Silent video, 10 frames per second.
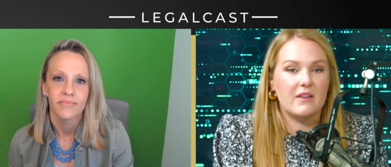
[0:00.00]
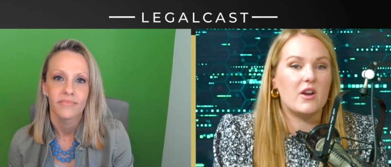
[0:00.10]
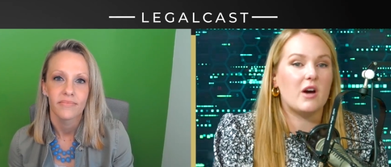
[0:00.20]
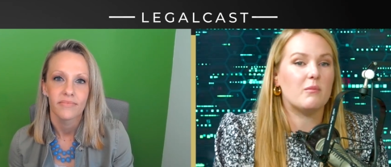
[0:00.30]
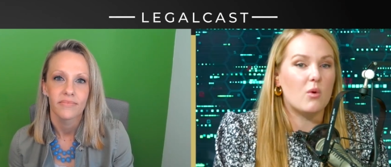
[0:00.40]

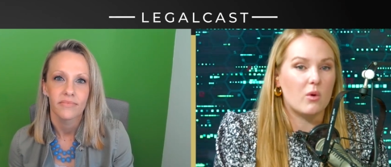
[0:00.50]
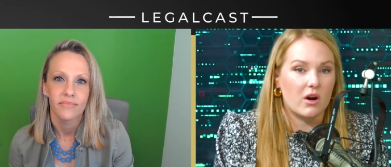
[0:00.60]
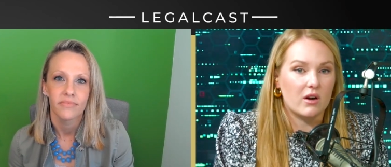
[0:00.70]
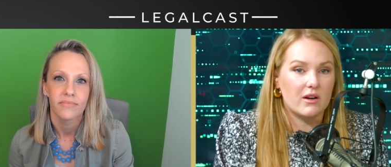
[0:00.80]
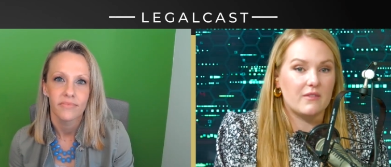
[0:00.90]
Speaker 1: not
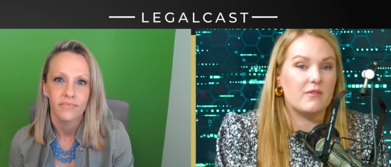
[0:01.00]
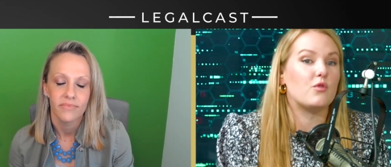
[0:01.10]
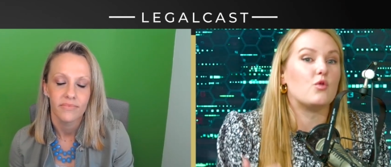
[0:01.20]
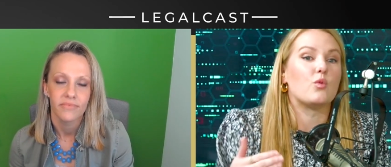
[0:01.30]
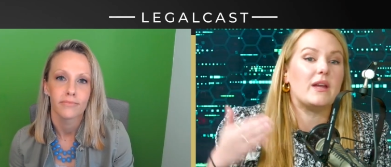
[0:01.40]
more, if
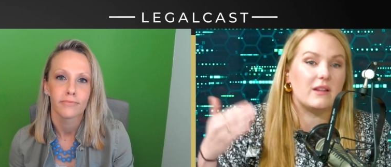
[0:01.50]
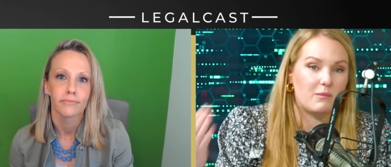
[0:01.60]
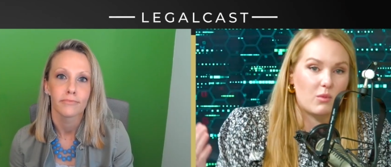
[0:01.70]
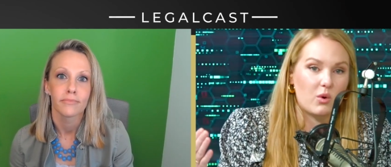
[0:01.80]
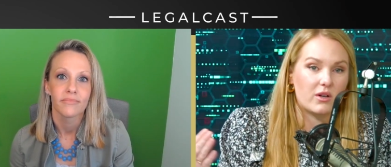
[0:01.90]

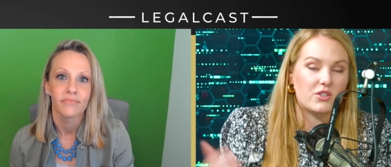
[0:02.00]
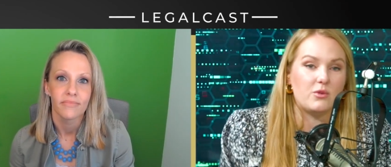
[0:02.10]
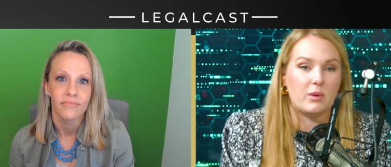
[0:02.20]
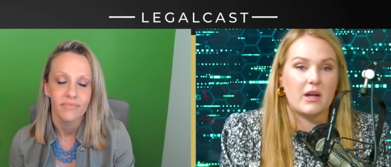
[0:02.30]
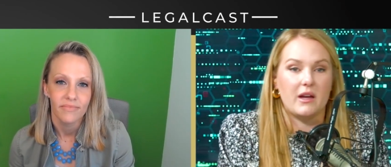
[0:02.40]
greatly more
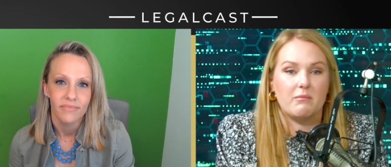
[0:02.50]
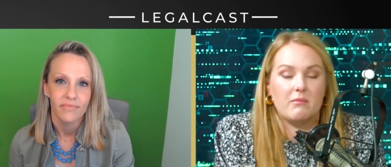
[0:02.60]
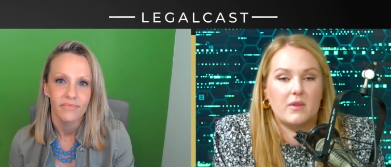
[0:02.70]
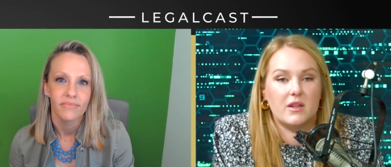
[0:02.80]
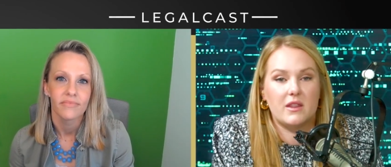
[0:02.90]
to blame
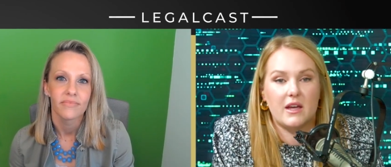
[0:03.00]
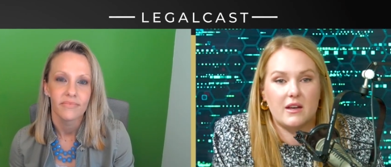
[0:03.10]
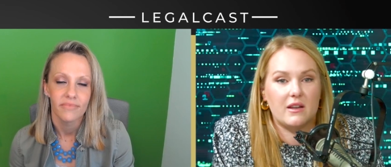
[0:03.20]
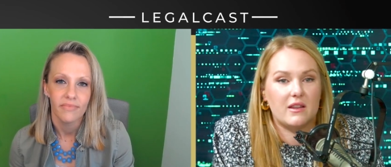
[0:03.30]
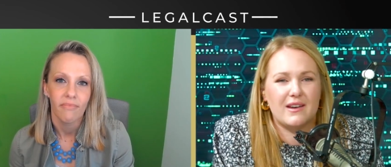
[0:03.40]

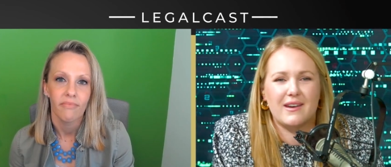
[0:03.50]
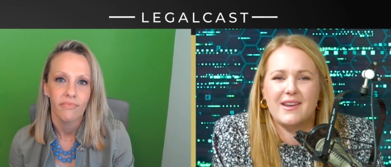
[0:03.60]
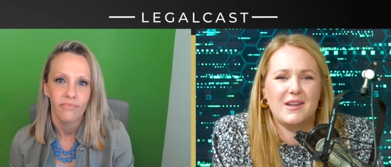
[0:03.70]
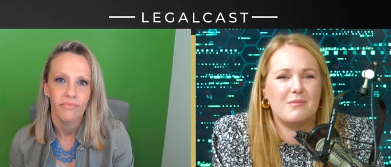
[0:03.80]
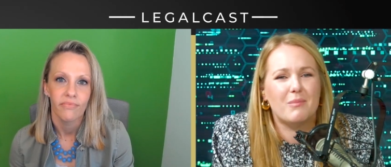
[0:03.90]
than than
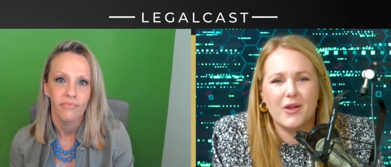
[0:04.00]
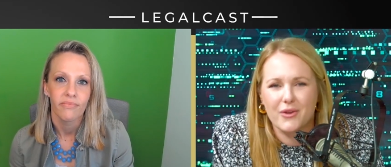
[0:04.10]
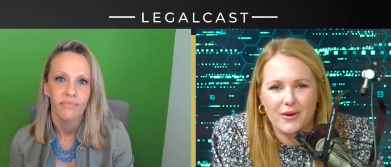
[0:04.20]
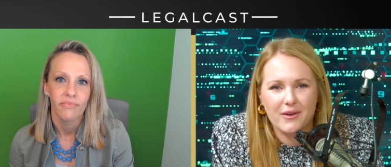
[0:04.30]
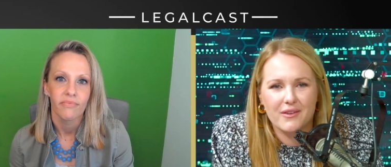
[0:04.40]
any
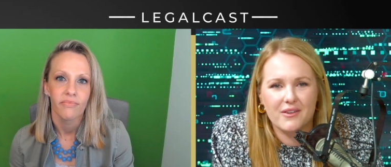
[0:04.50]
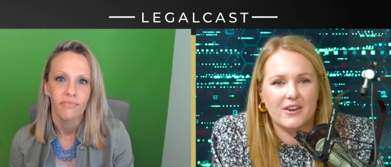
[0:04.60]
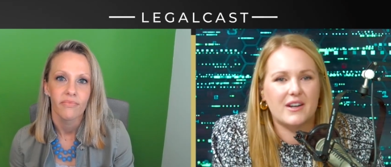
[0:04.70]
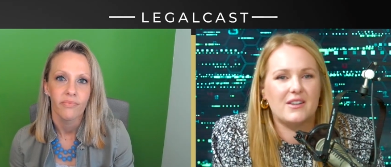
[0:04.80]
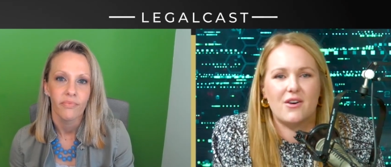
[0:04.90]
mother
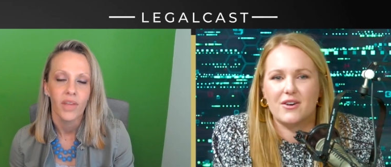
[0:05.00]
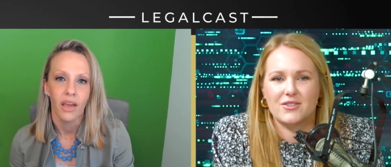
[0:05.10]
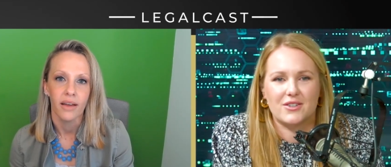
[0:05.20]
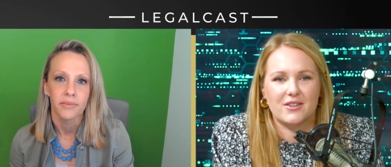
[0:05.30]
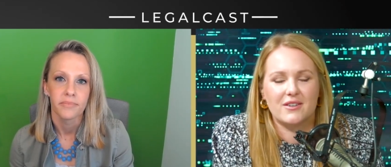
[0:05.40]
or any doctor.
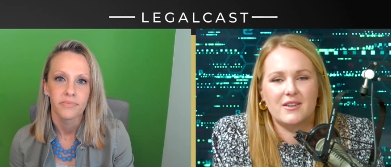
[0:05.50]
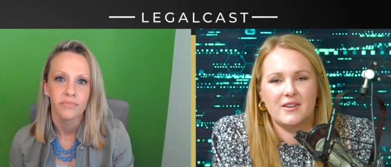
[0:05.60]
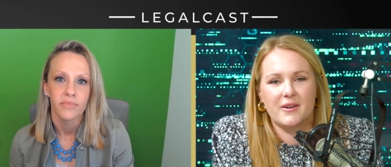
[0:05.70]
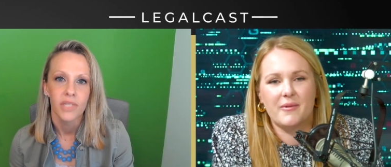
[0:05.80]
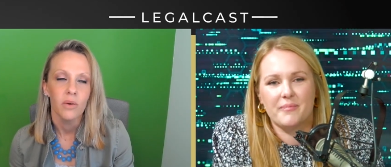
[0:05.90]
Yeah
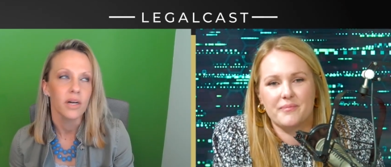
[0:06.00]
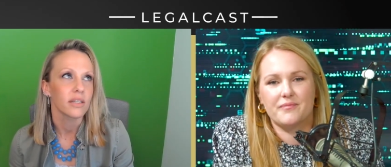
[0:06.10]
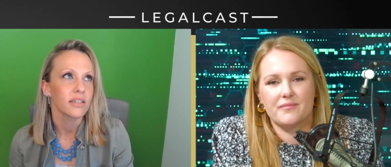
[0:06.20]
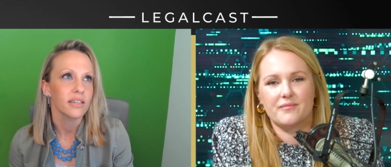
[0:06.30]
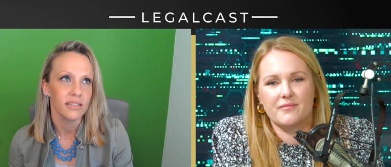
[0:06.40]

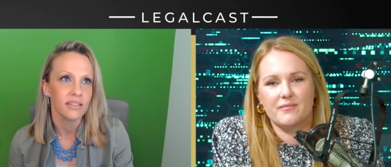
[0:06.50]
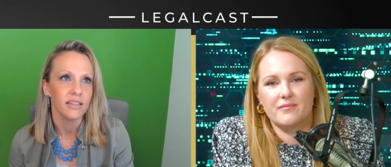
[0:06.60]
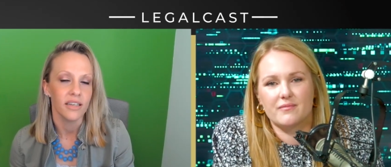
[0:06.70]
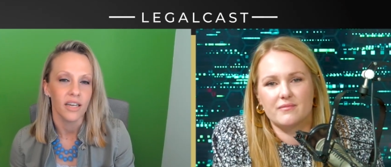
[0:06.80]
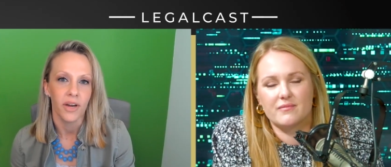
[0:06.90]
Speaker 2: well
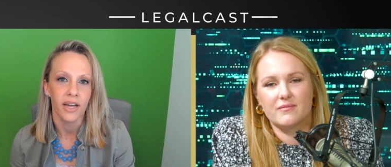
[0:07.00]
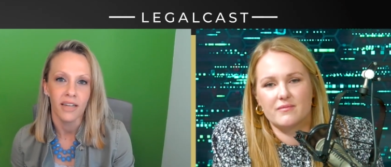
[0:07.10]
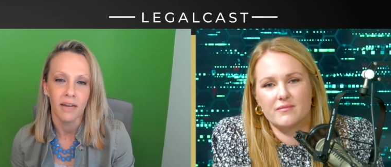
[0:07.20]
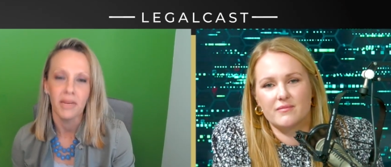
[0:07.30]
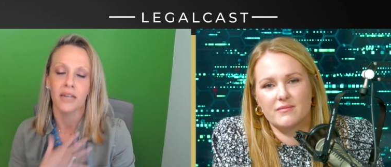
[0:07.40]
you know I,
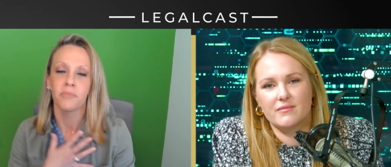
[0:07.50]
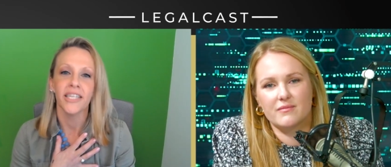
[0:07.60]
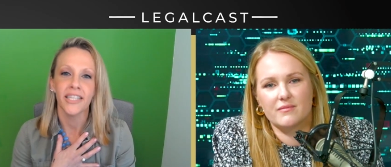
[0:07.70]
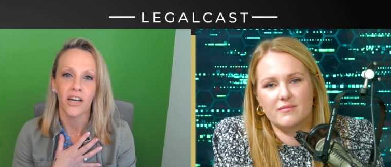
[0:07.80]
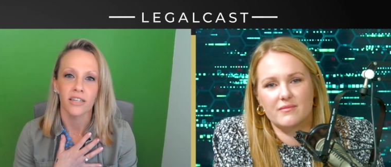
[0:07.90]
am not
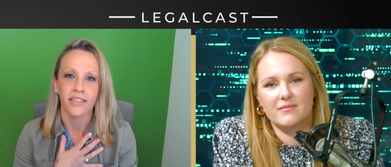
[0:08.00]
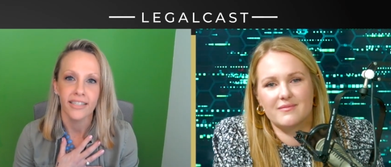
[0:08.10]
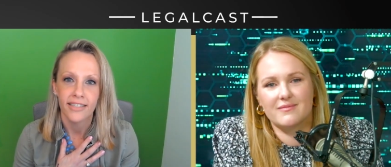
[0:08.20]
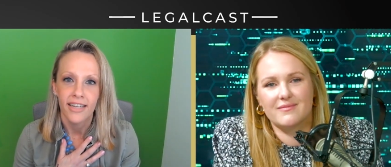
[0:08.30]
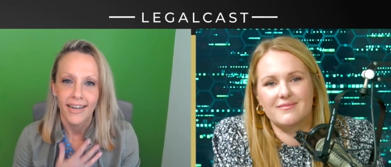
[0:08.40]
completely
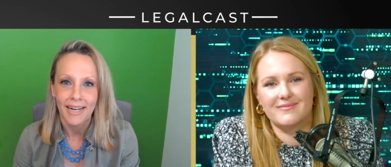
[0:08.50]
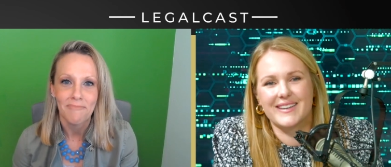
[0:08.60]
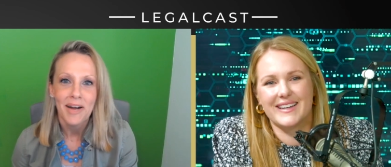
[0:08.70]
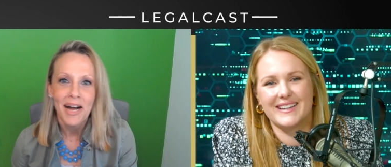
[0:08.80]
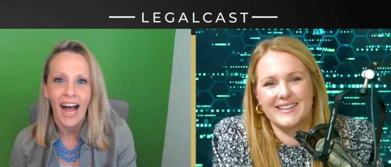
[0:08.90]
heartless
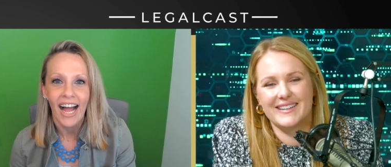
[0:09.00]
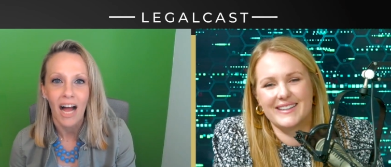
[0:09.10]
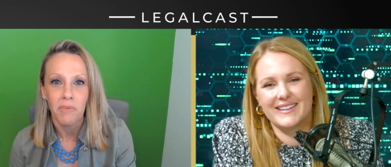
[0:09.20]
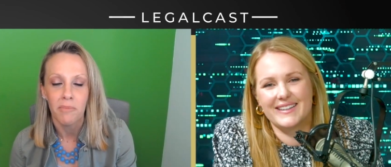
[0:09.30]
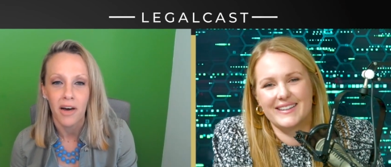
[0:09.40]
um, I,
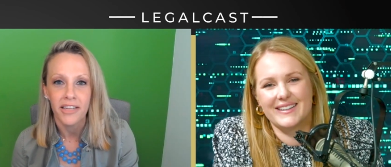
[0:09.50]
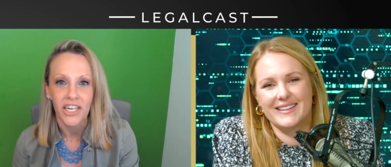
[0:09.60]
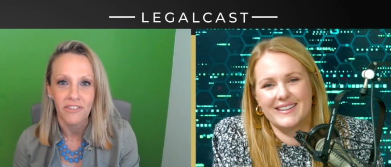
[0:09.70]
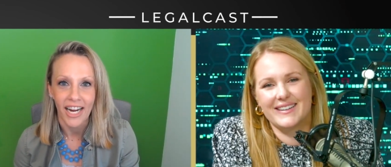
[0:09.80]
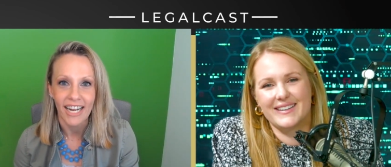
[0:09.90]
am a
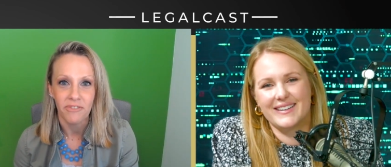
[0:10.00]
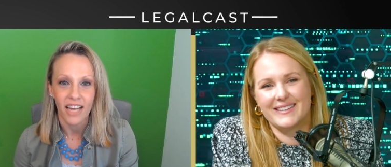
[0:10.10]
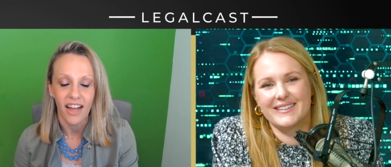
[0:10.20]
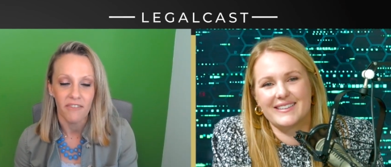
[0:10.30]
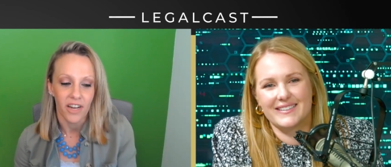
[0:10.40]
mother right i've
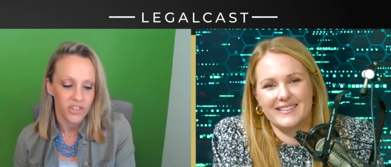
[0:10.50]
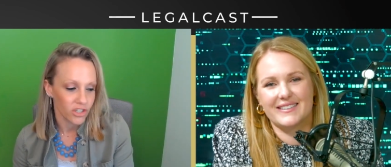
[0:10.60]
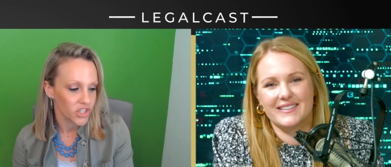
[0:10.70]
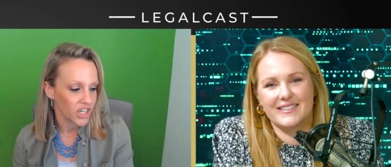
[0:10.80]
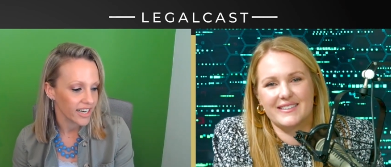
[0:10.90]
got i've got
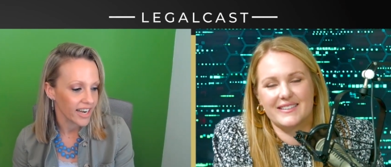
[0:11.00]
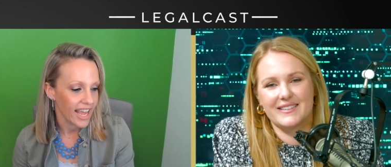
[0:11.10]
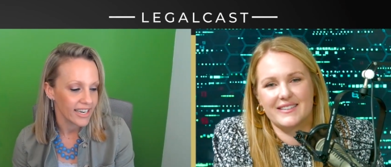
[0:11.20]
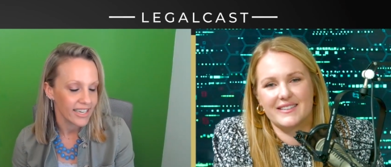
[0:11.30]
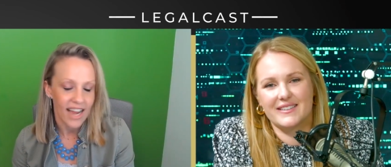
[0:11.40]
children
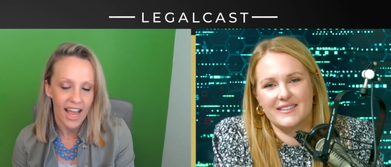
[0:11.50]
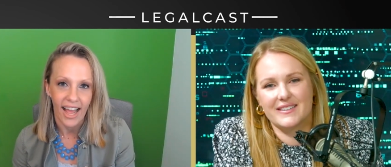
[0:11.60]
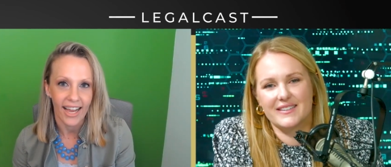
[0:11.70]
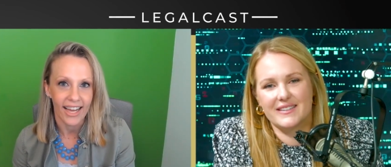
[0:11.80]
and i got